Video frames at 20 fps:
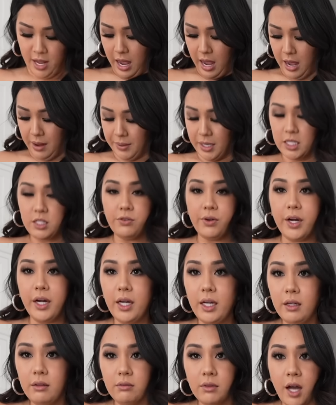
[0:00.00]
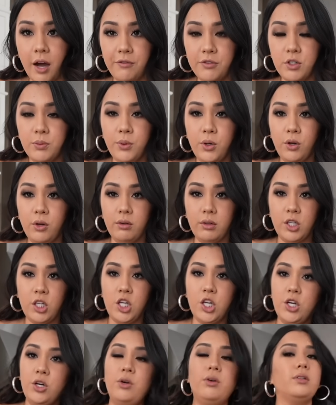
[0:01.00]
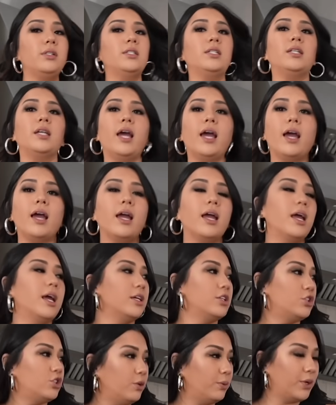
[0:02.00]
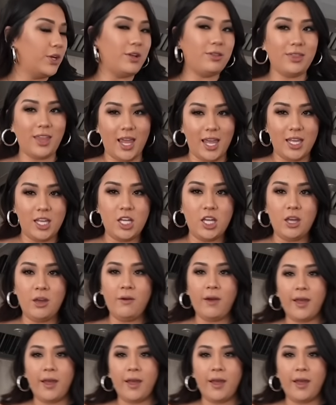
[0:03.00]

Um, it's very comfortable, cute. It's super cute. Super cute, thank you.